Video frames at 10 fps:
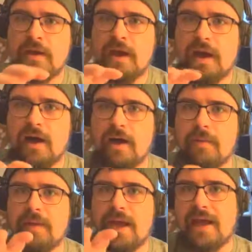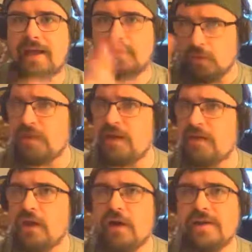and you
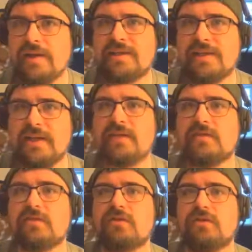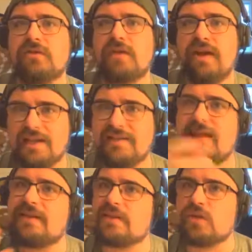being the artist is it is
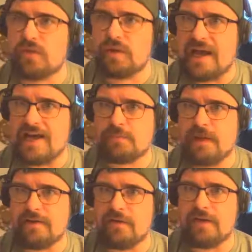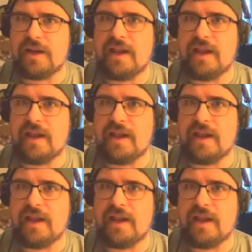that story aspect of it.